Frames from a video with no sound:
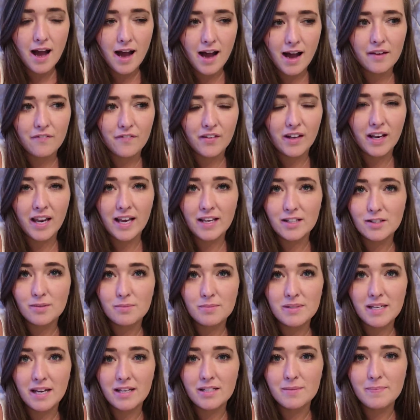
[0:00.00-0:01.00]
I feel like
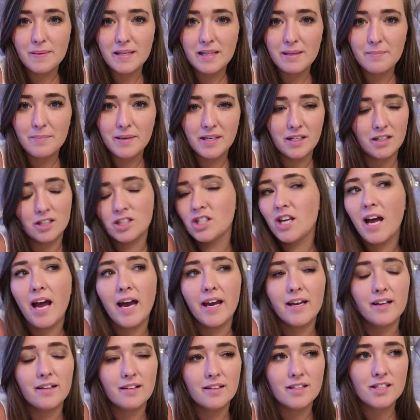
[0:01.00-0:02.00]
sometimes being the middle
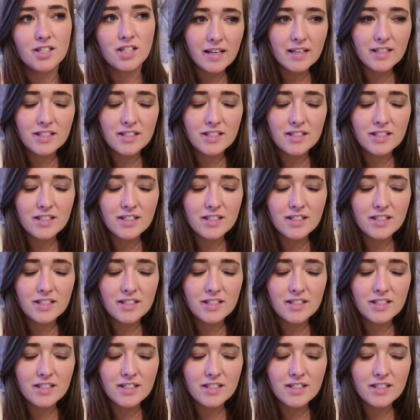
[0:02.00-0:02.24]
child,